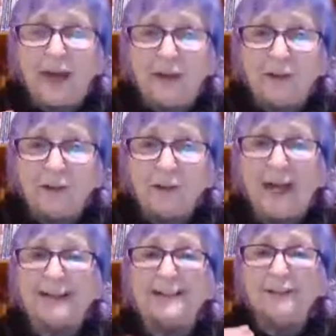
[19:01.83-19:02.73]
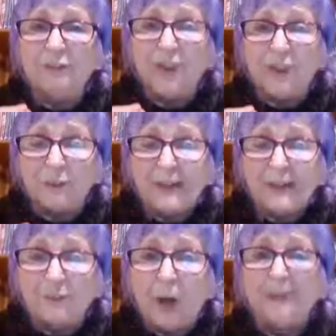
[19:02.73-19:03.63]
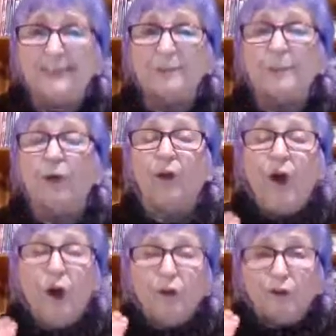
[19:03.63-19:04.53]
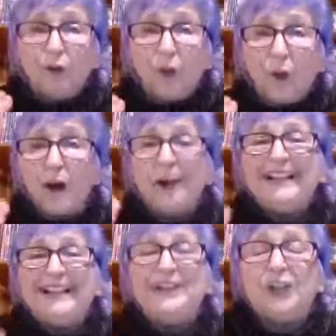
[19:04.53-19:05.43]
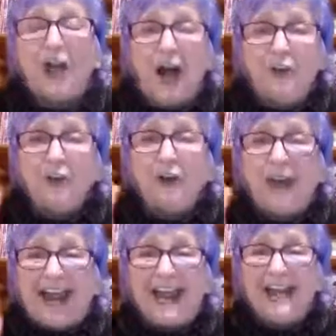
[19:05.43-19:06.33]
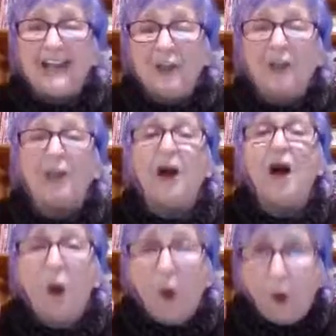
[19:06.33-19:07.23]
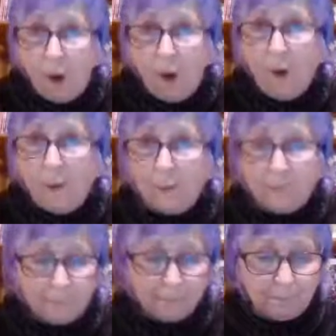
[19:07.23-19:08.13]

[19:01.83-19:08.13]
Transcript: and collectively responsible for each other and the whole.